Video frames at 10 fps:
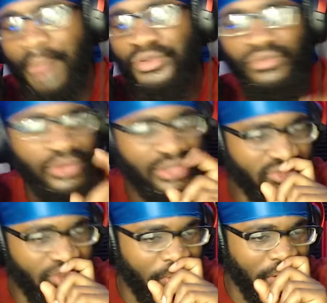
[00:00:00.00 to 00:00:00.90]
4. Let's
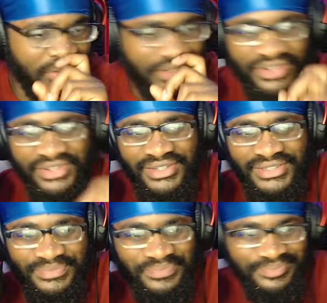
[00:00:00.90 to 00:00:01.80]
jump right into this.
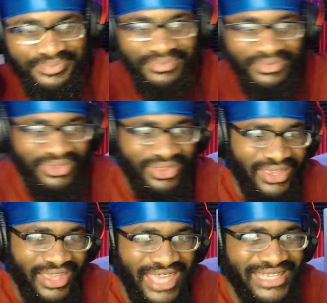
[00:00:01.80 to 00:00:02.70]

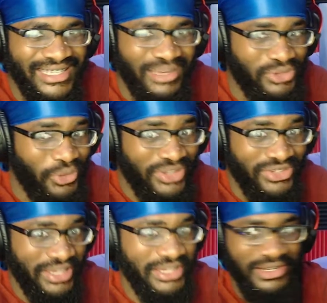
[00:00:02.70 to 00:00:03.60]
Hey, I'm so
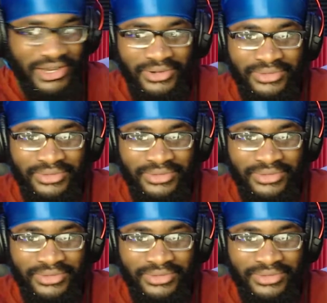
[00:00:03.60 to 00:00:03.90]
excited, yo.